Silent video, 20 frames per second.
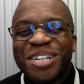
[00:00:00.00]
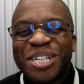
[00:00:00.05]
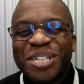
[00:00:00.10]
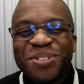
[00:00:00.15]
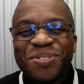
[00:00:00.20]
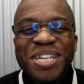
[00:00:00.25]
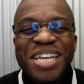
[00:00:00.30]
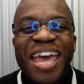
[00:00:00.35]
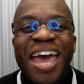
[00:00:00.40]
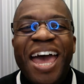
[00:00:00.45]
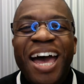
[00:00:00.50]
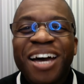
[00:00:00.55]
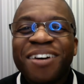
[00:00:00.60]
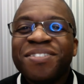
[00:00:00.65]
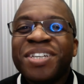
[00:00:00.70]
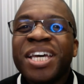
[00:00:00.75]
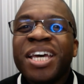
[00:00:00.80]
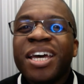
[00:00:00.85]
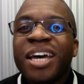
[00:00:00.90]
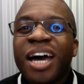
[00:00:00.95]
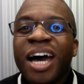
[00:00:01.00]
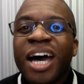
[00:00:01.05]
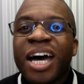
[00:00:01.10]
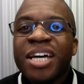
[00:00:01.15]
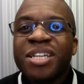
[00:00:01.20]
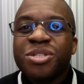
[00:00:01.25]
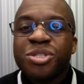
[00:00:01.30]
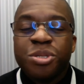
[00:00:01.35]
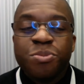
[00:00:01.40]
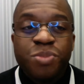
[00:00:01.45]
We have
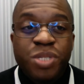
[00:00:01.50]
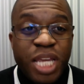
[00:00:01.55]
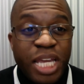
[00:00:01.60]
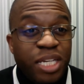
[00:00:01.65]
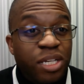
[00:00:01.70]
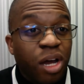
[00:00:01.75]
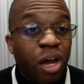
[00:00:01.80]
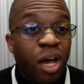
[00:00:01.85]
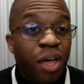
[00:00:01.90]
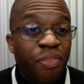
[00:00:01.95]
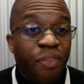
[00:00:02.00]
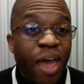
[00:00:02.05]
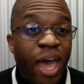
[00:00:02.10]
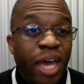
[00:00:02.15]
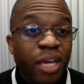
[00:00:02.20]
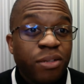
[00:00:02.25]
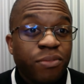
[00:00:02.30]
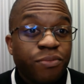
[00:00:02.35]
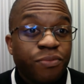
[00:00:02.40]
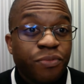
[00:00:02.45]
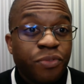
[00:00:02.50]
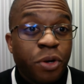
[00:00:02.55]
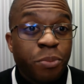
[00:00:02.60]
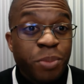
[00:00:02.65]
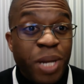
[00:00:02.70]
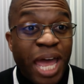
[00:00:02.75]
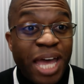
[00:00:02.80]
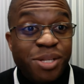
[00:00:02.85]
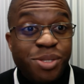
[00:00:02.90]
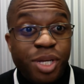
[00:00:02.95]
some data on that from
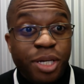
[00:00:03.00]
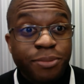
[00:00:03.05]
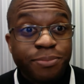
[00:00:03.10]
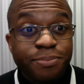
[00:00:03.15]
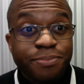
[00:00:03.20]
NASA.